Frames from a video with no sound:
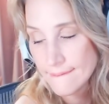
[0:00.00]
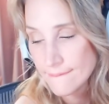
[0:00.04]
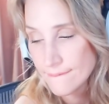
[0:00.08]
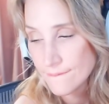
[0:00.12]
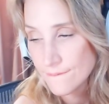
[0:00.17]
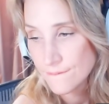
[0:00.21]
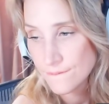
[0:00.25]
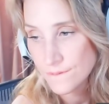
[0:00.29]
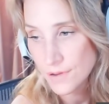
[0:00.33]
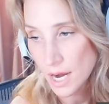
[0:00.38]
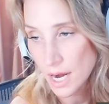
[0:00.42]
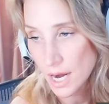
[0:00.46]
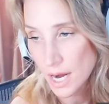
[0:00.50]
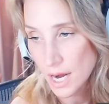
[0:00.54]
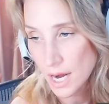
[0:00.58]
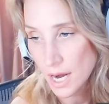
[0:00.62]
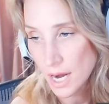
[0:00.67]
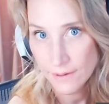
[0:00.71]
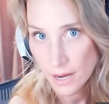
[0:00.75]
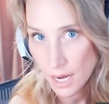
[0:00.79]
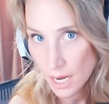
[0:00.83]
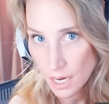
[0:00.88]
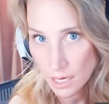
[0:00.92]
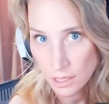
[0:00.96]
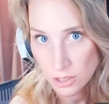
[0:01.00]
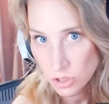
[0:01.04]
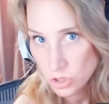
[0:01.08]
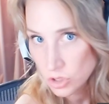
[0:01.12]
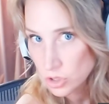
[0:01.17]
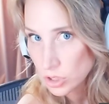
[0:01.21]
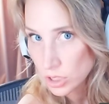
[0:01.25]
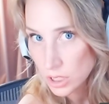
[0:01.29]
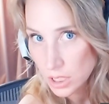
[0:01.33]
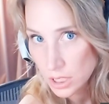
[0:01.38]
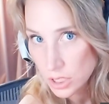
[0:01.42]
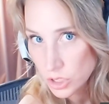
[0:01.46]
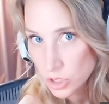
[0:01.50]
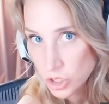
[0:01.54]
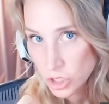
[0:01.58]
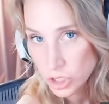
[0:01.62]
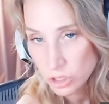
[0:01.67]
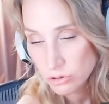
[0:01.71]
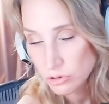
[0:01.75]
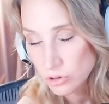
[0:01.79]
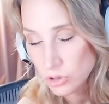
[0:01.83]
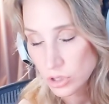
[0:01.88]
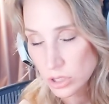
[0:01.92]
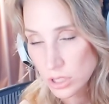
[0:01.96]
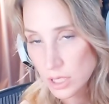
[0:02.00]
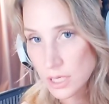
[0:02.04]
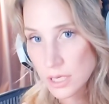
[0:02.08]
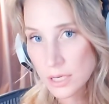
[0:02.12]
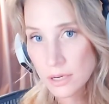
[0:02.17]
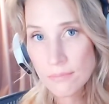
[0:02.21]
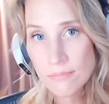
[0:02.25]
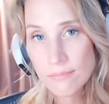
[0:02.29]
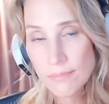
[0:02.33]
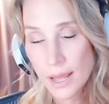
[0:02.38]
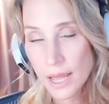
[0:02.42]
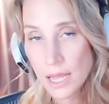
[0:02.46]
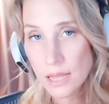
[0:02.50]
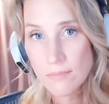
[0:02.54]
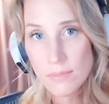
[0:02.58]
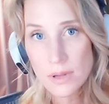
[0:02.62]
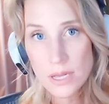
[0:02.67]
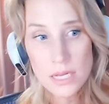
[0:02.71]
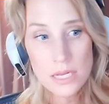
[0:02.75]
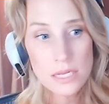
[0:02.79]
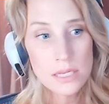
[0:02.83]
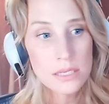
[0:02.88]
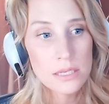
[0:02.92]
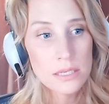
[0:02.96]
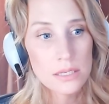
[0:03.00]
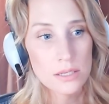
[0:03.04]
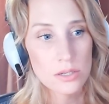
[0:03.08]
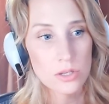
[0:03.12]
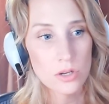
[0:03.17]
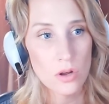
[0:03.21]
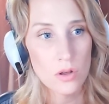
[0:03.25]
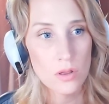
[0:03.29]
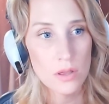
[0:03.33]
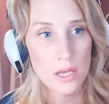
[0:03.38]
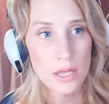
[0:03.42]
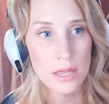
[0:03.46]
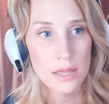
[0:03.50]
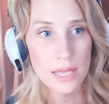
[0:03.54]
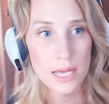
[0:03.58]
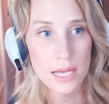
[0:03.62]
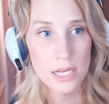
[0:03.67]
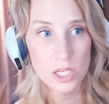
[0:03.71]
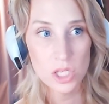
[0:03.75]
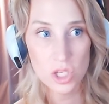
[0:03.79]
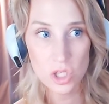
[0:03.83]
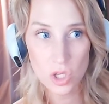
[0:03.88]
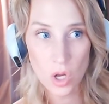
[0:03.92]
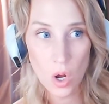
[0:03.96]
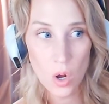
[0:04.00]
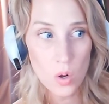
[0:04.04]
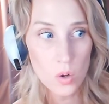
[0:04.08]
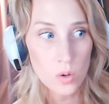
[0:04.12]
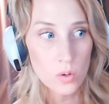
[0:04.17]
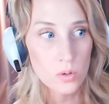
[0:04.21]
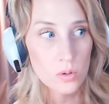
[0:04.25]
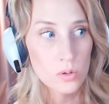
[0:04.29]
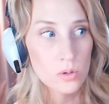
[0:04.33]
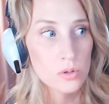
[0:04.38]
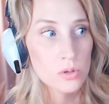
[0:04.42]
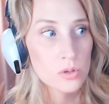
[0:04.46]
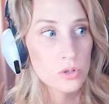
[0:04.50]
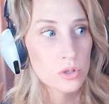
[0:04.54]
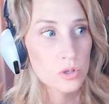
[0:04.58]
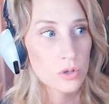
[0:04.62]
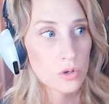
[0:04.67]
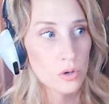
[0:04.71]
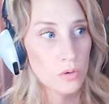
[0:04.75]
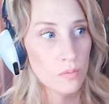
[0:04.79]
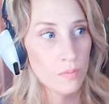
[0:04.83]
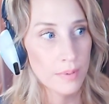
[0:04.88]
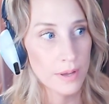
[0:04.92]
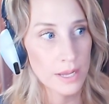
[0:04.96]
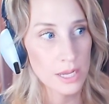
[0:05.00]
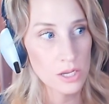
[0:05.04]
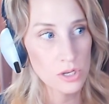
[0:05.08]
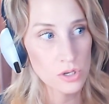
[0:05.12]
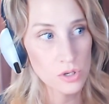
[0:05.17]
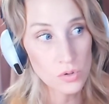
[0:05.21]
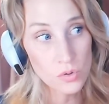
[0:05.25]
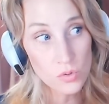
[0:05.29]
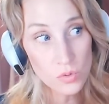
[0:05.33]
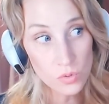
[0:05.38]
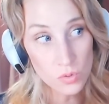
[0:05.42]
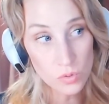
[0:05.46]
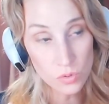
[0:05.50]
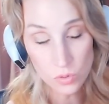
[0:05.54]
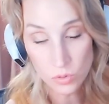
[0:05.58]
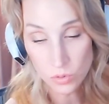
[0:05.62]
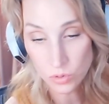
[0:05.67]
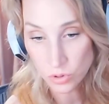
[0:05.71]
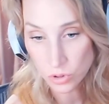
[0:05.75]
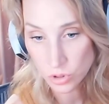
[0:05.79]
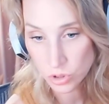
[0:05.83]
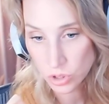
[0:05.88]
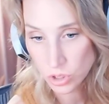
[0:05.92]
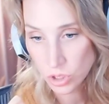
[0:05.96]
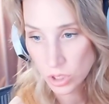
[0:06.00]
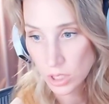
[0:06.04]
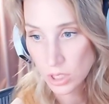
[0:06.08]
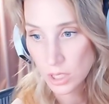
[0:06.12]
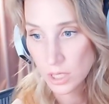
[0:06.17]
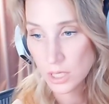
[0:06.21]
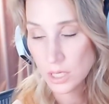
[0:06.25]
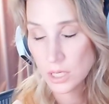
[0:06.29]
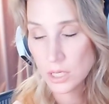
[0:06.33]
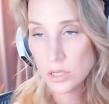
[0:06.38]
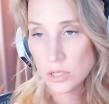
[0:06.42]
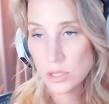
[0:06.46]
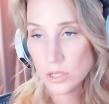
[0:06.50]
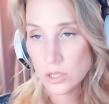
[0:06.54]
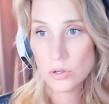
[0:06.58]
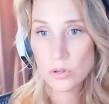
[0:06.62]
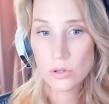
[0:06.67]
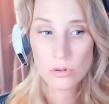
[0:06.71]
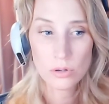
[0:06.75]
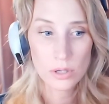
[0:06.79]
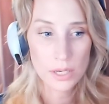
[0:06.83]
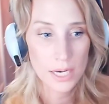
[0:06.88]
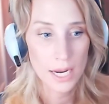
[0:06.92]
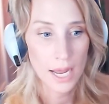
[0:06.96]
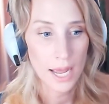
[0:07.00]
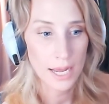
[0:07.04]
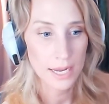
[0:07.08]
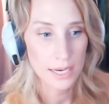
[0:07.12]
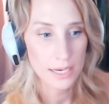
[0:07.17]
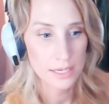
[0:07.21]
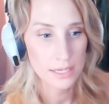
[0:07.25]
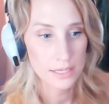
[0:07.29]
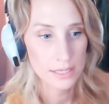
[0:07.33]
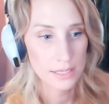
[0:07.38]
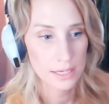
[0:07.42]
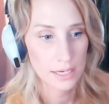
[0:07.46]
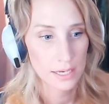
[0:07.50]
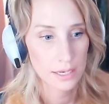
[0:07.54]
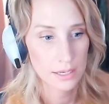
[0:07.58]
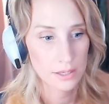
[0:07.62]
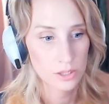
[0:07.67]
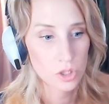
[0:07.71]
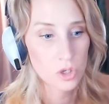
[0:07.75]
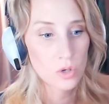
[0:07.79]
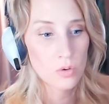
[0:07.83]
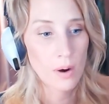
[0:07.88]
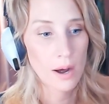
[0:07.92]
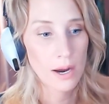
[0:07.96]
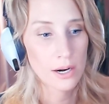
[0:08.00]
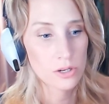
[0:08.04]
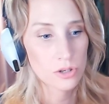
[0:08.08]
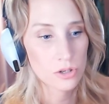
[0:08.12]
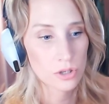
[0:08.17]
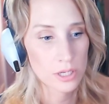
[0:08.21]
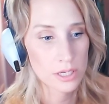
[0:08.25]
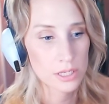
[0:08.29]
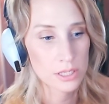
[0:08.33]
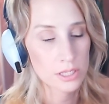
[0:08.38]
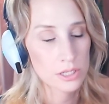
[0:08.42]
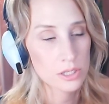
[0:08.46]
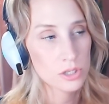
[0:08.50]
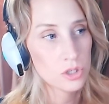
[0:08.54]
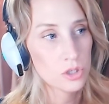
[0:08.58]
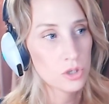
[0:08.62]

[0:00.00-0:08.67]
500 children and babies so that their souls could be used to create 200.